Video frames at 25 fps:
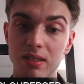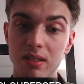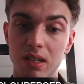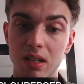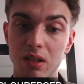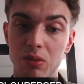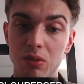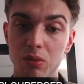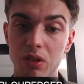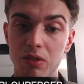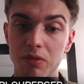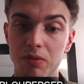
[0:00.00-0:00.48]
then
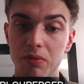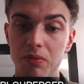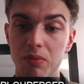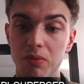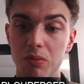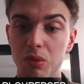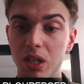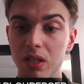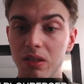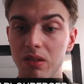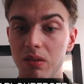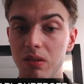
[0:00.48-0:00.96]
I would have
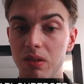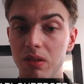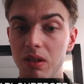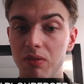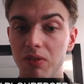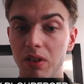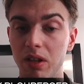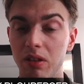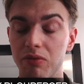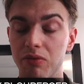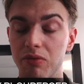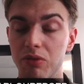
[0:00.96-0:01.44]
went
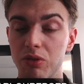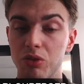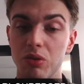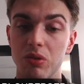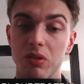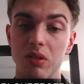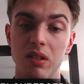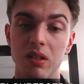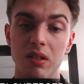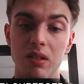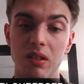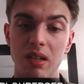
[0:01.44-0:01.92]
d5 for
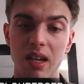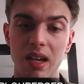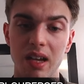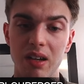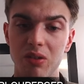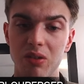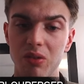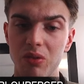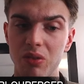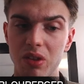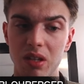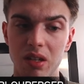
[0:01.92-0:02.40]
sure. I
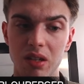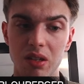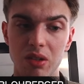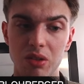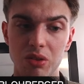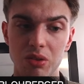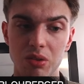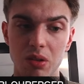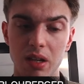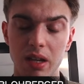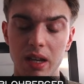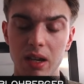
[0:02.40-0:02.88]
don't think he
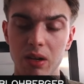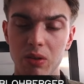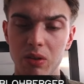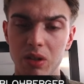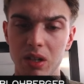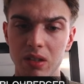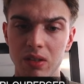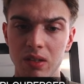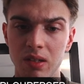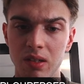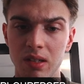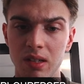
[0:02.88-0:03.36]
should allow
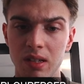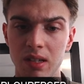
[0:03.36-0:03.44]
that.